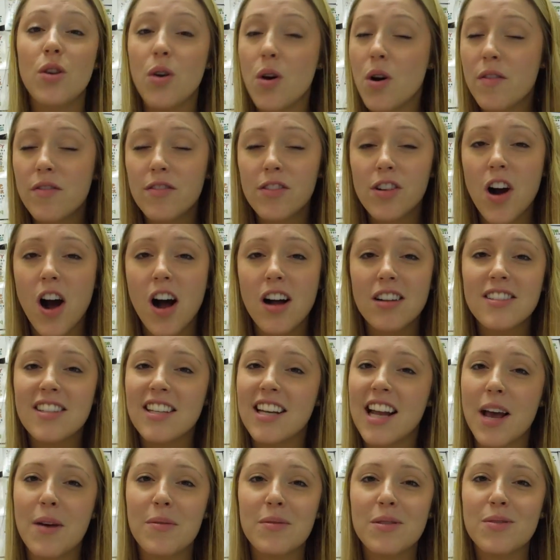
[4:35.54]
So, overall,
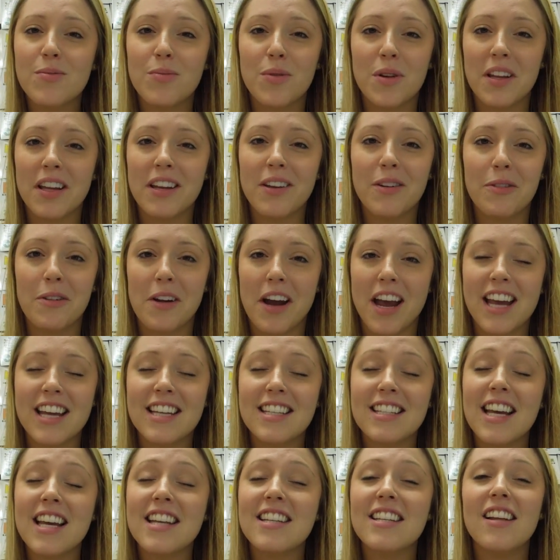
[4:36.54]
today was really
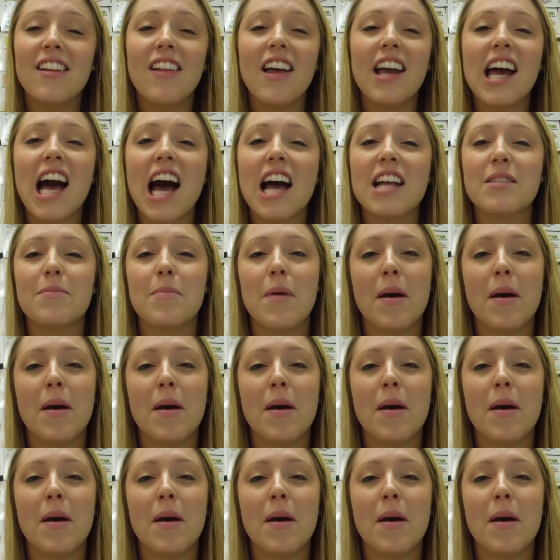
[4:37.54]
great until I got